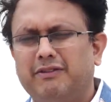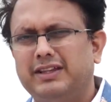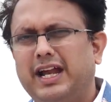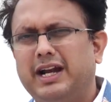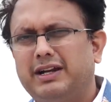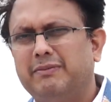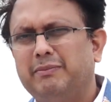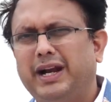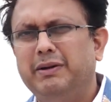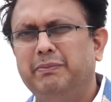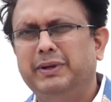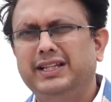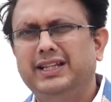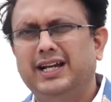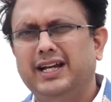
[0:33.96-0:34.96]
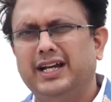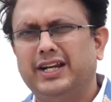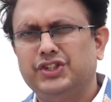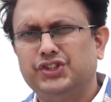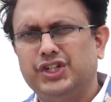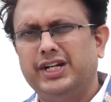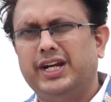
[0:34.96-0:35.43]
That might be the
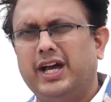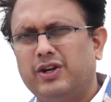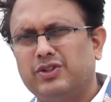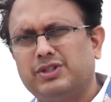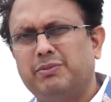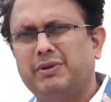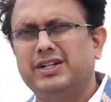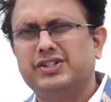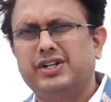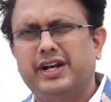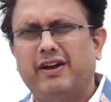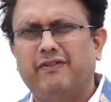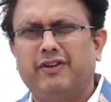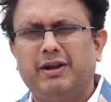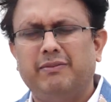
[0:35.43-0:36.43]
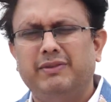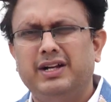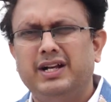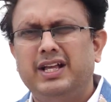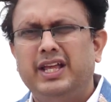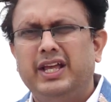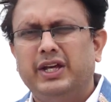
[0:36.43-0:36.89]
rigid or semi-rigid diaphragm.
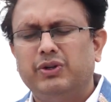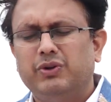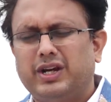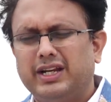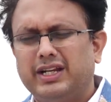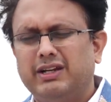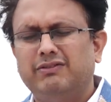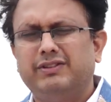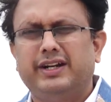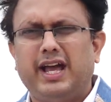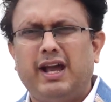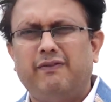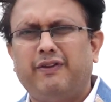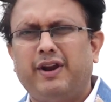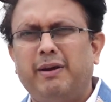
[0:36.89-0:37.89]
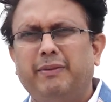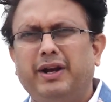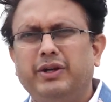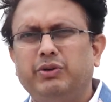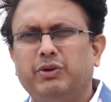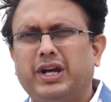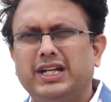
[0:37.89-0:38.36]
You can give the diaphragm
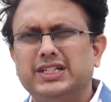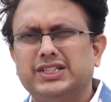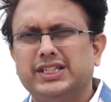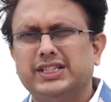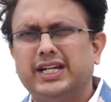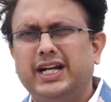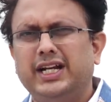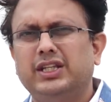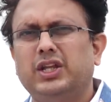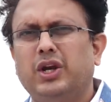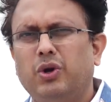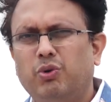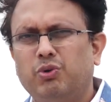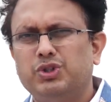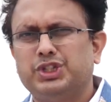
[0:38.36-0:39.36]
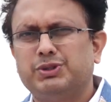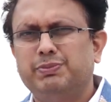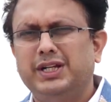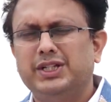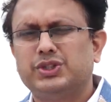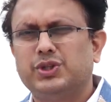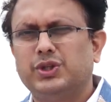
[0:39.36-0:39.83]
and you can generate the loads
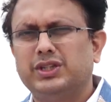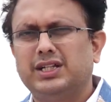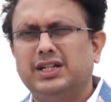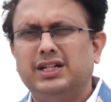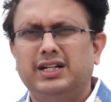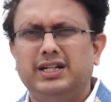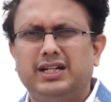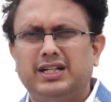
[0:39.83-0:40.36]
based on the